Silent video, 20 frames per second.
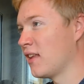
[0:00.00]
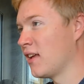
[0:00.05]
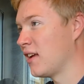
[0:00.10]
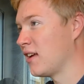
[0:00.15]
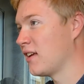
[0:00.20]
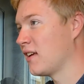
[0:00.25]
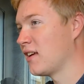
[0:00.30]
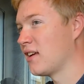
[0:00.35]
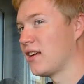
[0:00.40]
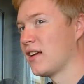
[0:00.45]

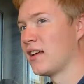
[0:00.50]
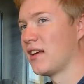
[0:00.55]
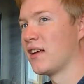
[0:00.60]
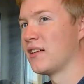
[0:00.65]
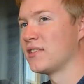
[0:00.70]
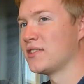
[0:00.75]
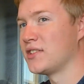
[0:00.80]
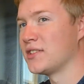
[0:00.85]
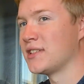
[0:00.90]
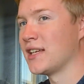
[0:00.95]
Like
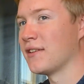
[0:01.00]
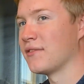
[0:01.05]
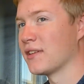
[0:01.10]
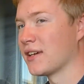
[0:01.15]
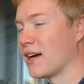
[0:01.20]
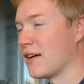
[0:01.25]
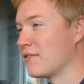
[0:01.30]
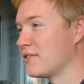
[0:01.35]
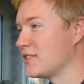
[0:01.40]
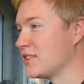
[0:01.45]
just having a
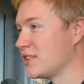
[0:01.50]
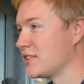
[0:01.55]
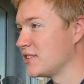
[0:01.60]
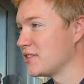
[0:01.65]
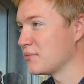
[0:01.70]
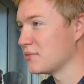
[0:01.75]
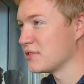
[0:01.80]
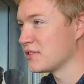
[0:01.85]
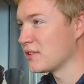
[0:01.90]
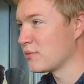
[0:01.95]

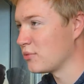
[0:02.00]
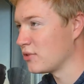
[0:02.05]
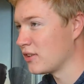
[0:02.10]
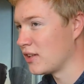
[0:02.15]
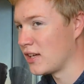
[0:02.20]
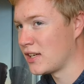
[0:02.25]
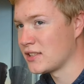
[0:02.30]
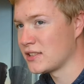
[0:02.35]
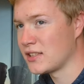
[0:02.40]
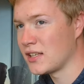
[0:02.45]
conversation with
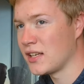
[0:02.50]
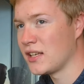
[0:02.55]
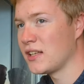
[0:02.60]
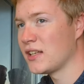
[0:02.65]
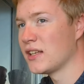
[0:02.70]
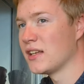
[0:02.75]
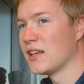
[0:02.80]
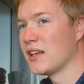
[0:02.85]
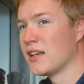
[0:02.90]
someone last night,